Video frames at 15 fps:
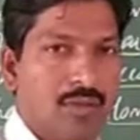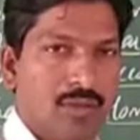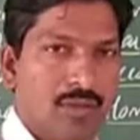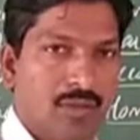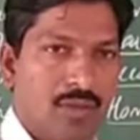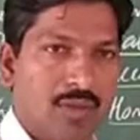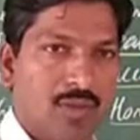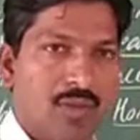
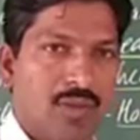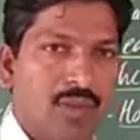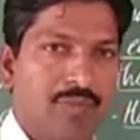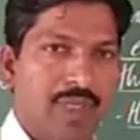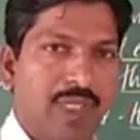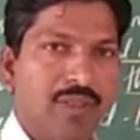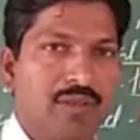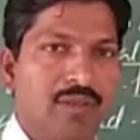what called
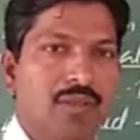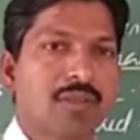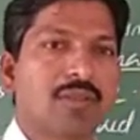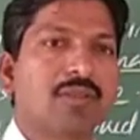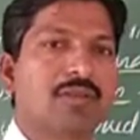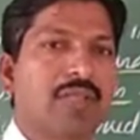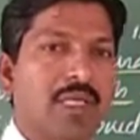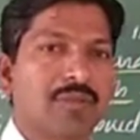different
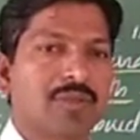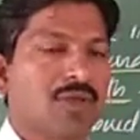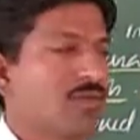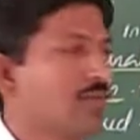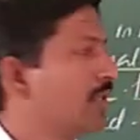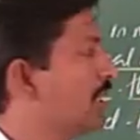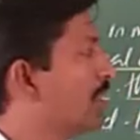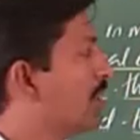types
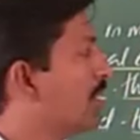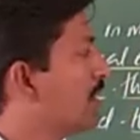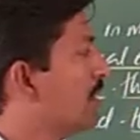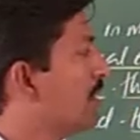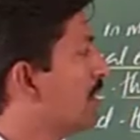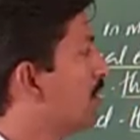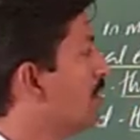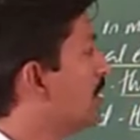of teeth are
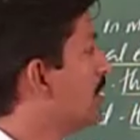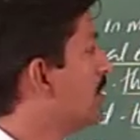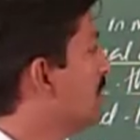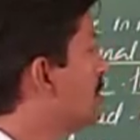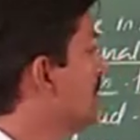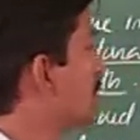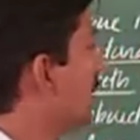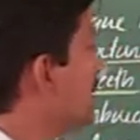there,
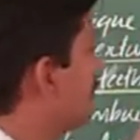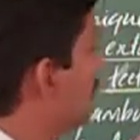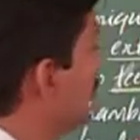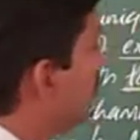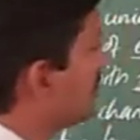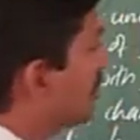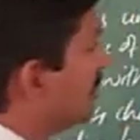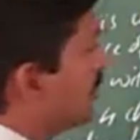that
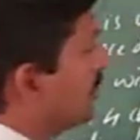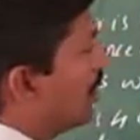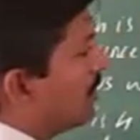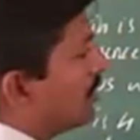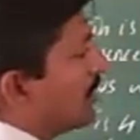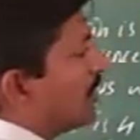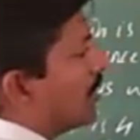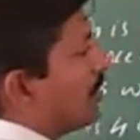terms are
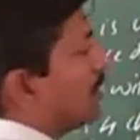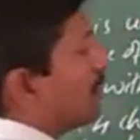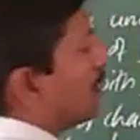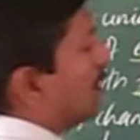there here,